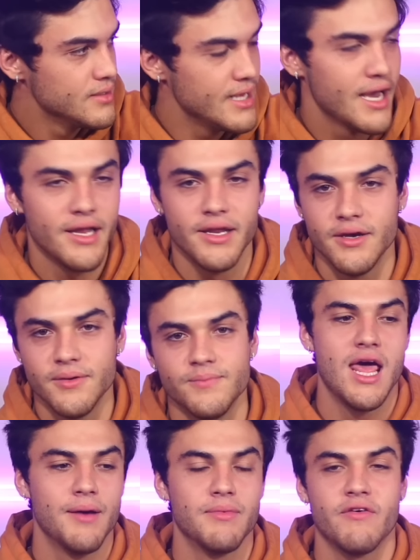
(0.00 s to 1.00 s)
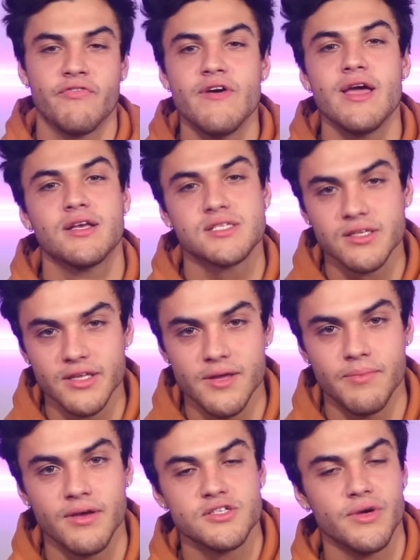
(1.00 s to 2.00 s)
Yeah, I do. And I'm gonna fake
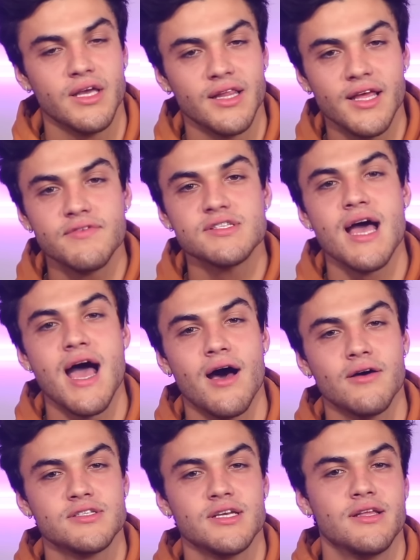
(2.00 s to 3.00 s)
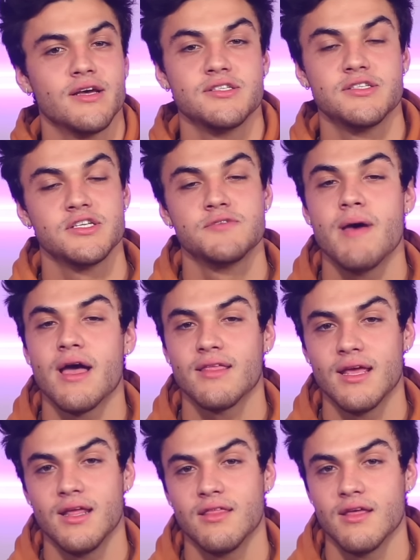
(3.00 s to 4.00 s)
sleep. So he leaves the house and doesn't
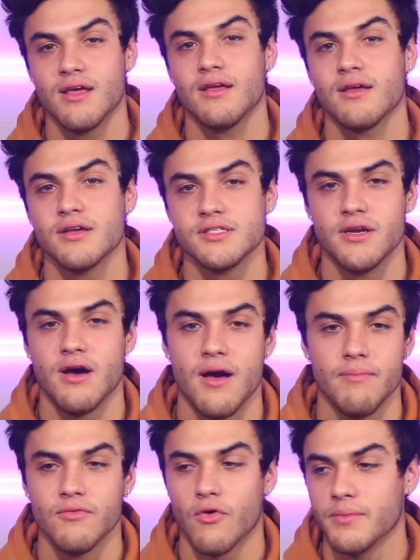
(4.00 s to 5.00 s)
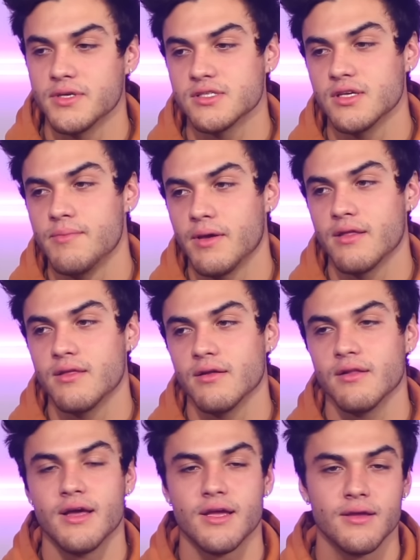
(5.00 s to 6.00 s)
suspect anything, because, you know, I'm normally sleeping
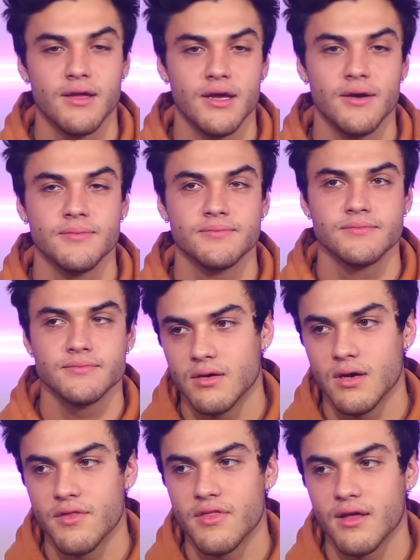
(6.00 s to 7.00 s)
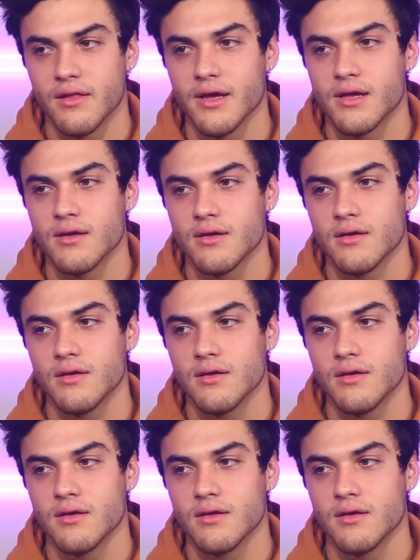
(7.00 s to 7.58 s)
until, like, you know, I think, like,